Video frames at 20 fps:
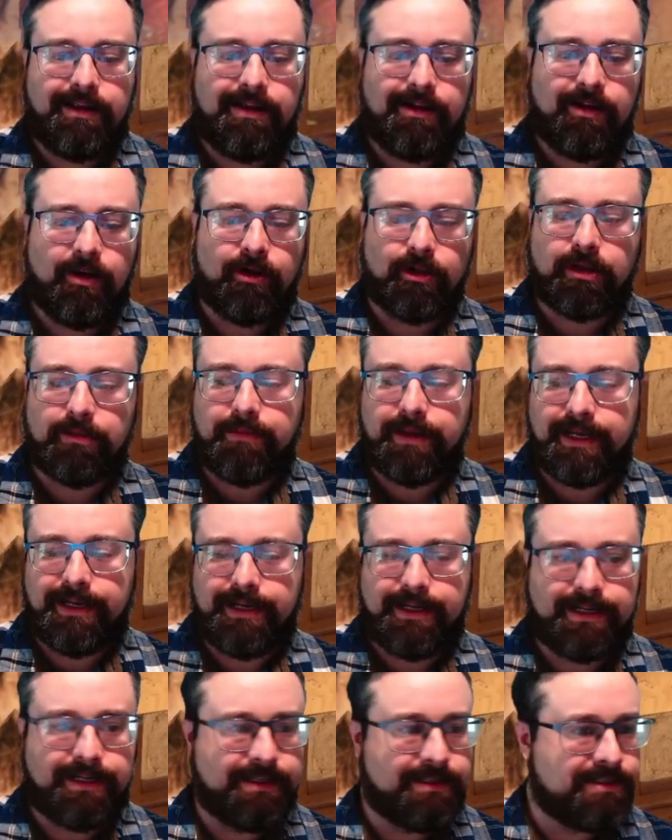ultimate
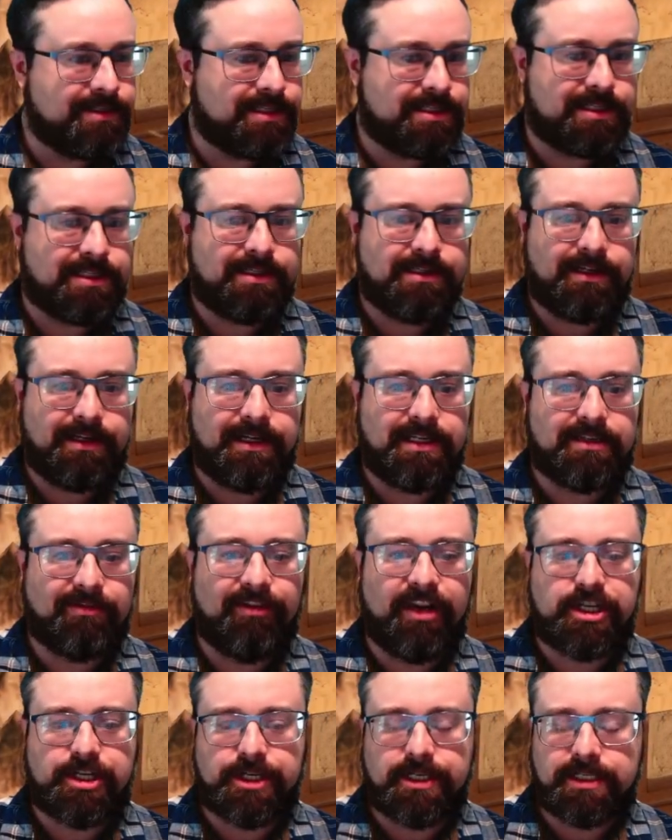is
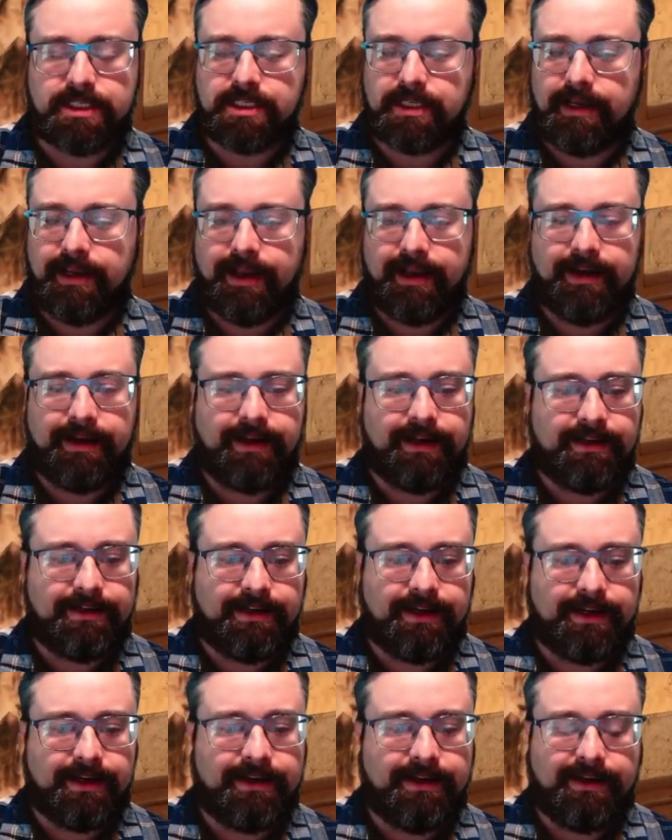vicious, and it
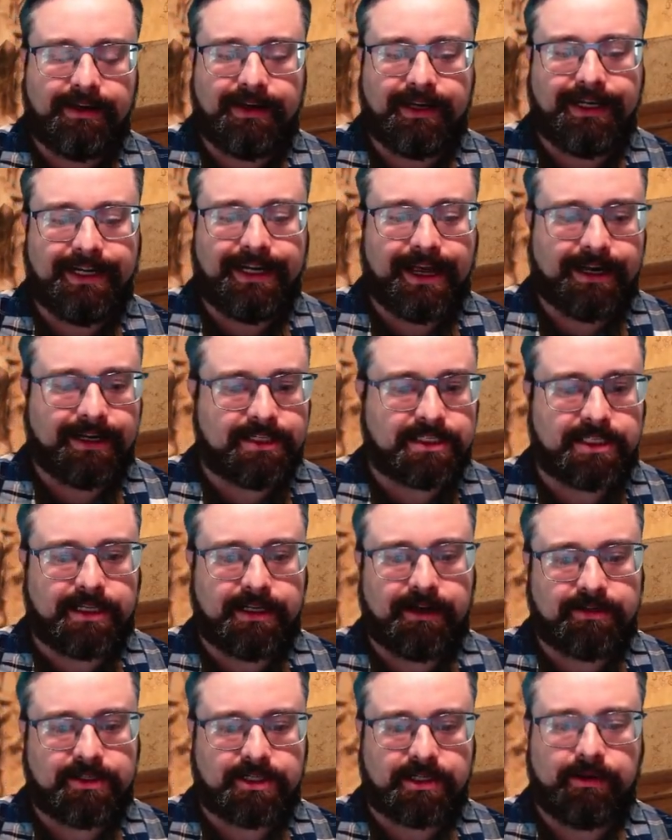did get us
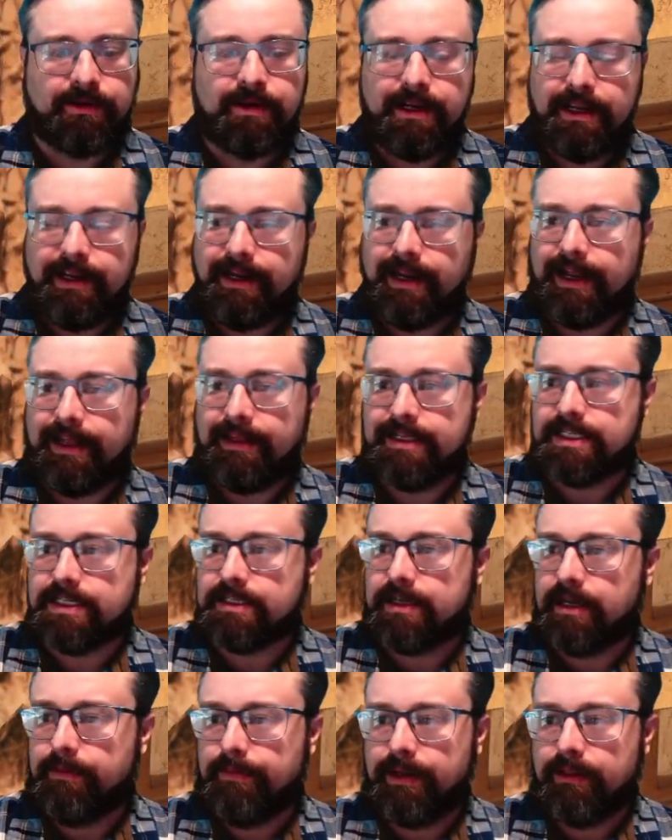there. So yeah, this
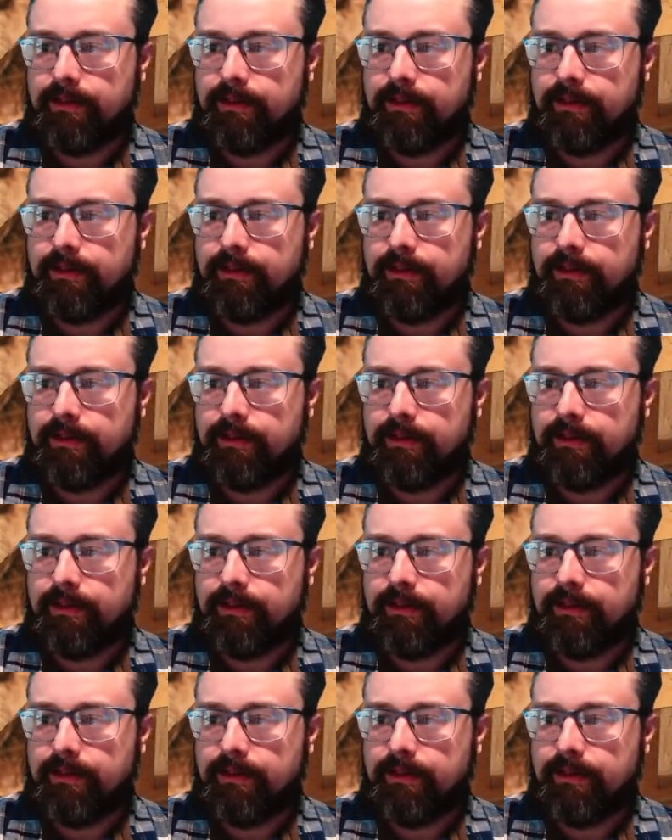is going to be a